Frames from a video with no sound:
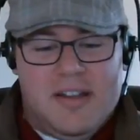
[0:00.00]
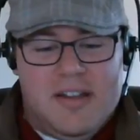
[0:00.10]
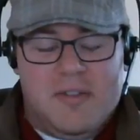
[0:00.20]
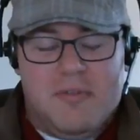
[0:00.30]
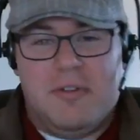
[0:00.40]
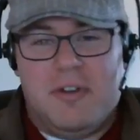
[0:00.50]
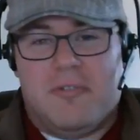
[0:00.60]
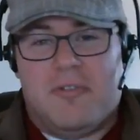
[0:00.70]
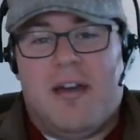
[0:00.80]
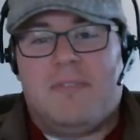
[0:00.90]
It, ru it
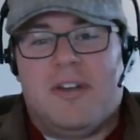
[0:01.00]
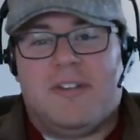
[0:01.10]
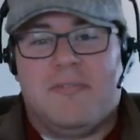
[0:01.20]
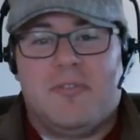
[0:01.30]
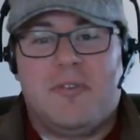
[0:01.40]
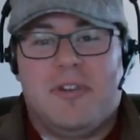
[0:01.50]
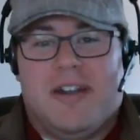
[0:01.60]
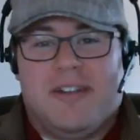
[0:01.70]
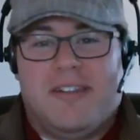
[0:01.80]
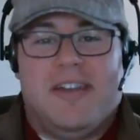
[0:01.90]
robbed us and ruined
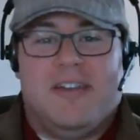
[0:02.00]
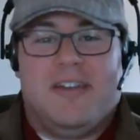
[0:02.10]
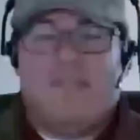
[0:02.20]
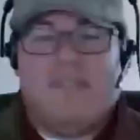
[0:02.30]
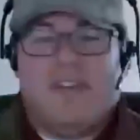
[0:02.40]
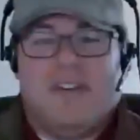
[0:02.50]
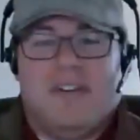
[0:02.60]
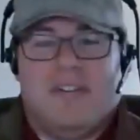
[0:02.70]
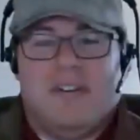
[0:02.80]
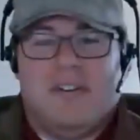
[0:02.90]
our day of having
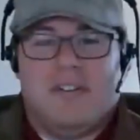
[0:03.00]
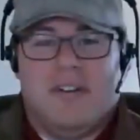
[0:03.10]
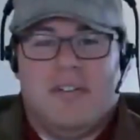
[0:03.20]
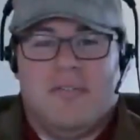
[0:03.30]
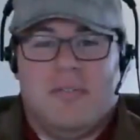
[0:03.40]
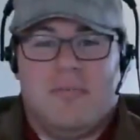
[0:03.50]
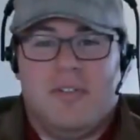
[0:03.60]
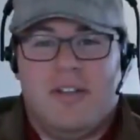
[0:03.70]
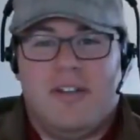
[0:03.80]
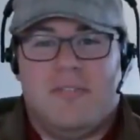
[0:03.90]
a, a, a
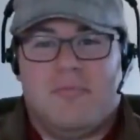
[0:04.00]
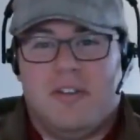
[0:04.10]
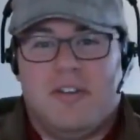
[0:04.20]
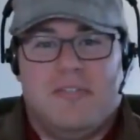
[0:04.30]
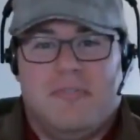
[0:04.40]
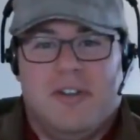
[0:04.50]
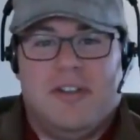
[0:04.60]
really, really fun